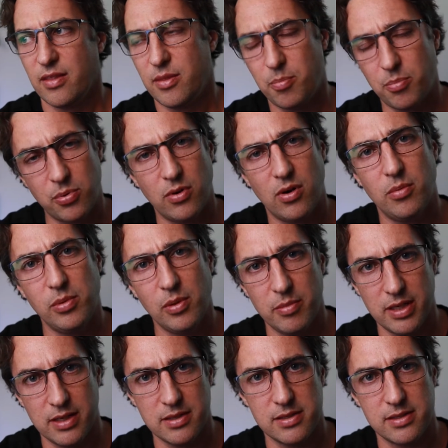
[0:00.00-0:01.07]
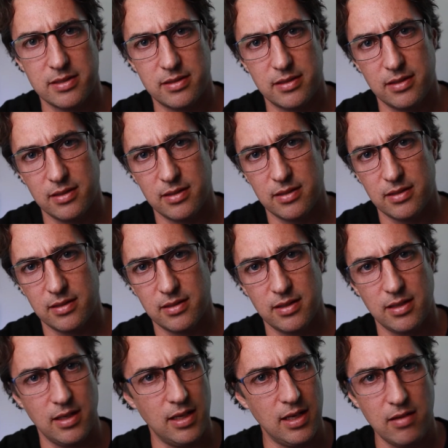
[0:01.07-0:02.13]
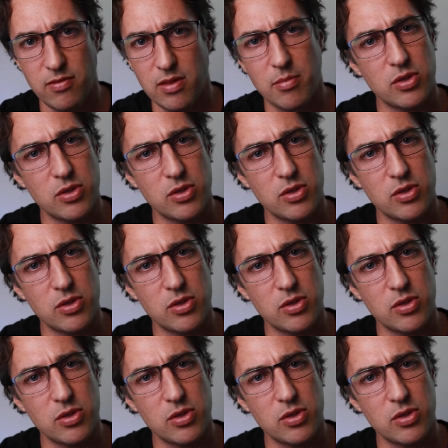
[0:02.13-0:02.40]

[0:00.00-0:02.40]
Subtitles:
The problem is, even the